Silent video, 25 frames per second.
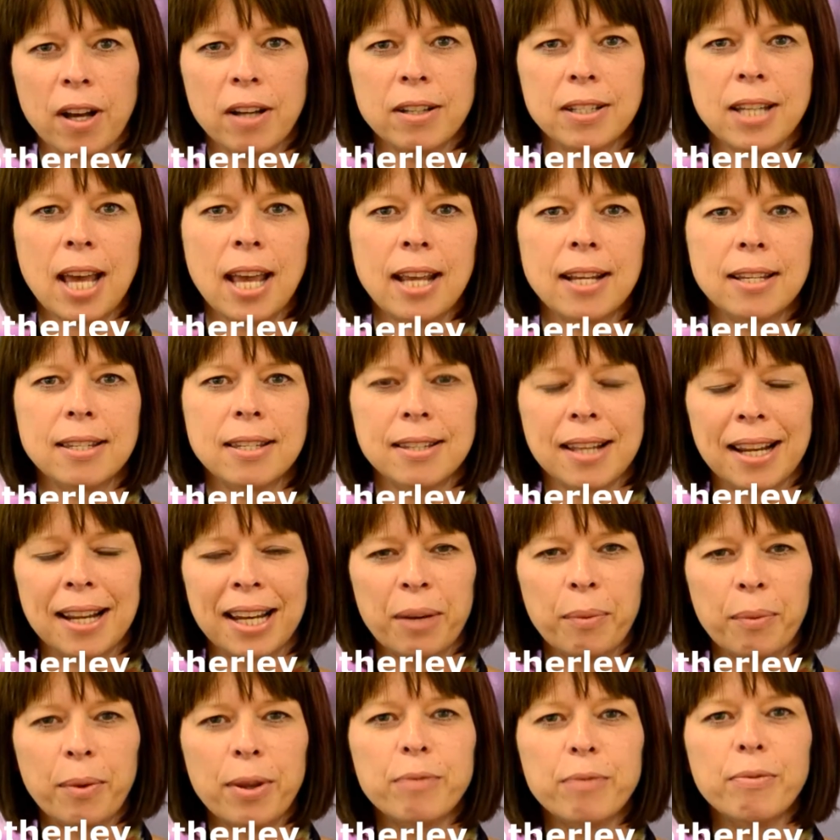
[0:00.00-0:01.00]
days dealing
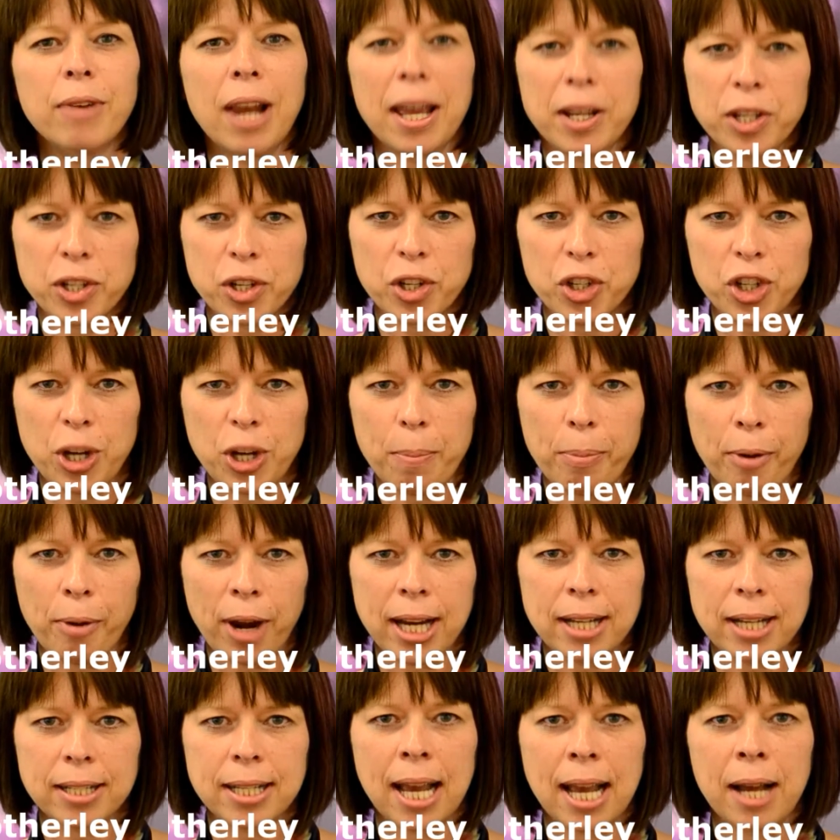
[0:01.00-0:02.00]
with relationship
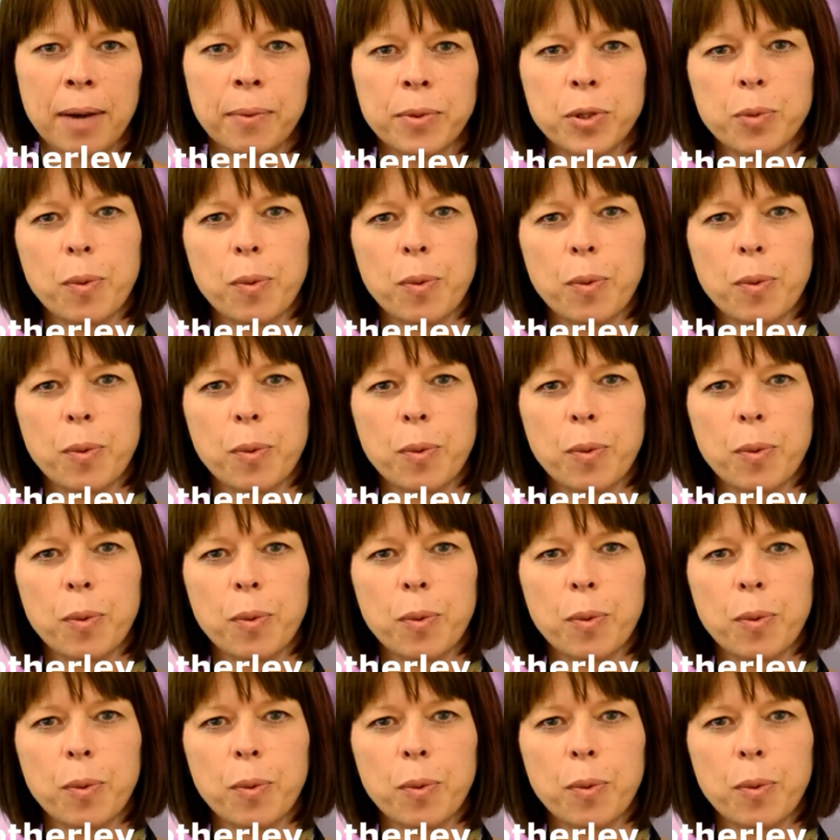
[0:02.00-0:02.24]
breakdowns,